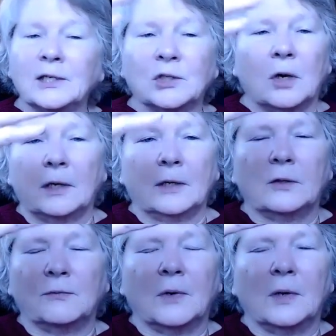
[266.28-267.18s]
I start
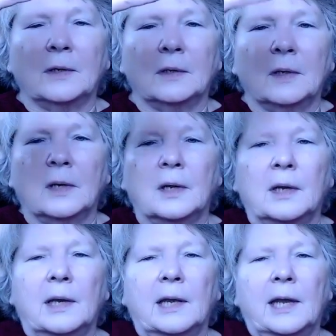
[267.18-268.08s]
at the front
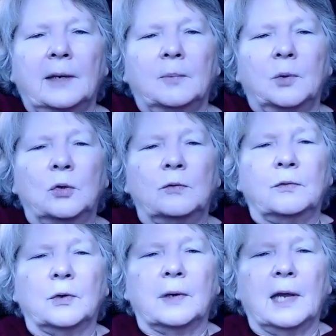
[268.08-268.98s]
and
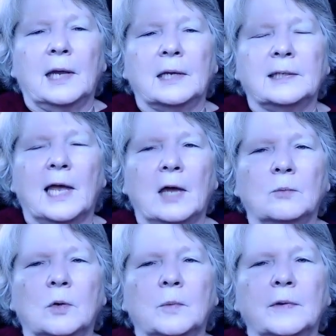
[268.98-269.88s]
move your hand
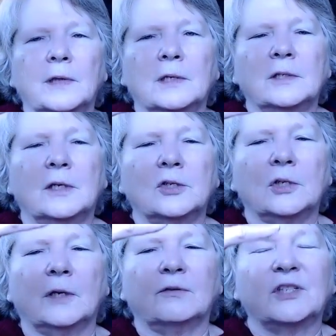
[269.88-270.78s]
downward with the
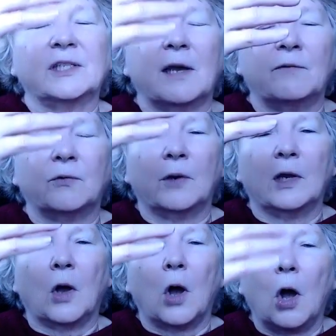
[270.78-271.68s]
intention of
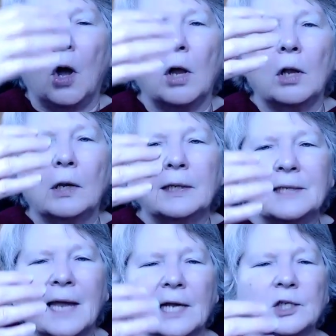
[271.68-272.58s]
severing all
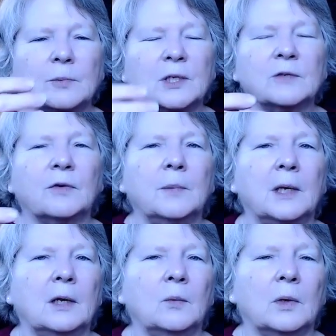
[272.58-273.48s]
attachments
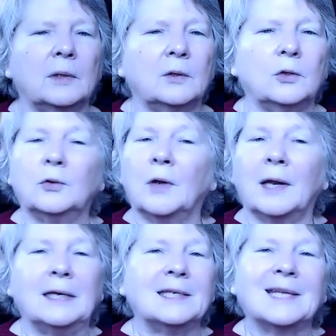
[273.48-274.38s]
from anyone. You do
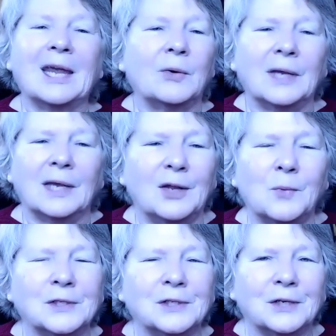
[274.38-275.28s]
not need to carry
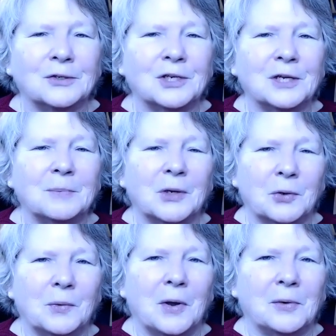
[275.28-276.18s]
anyone's energy
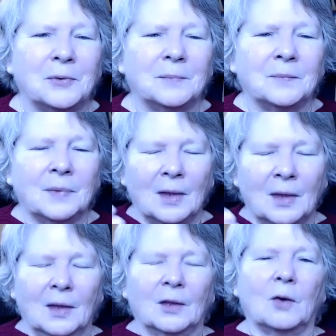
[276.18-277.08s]
but your own.
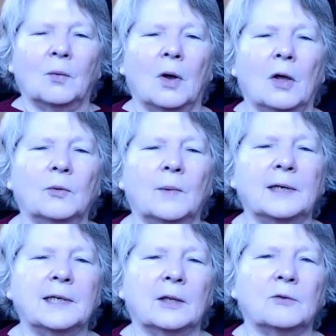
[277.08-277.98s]
Go all the
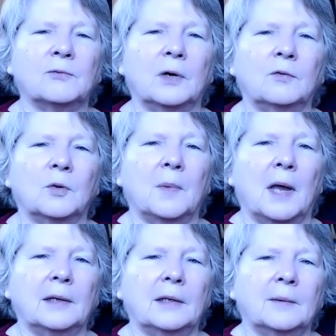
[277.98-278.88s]
way down the front of your
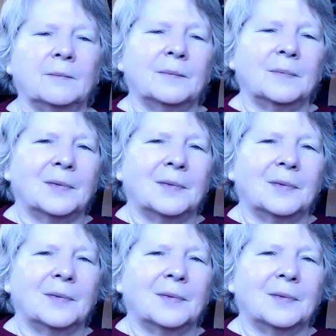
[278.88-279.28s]
body.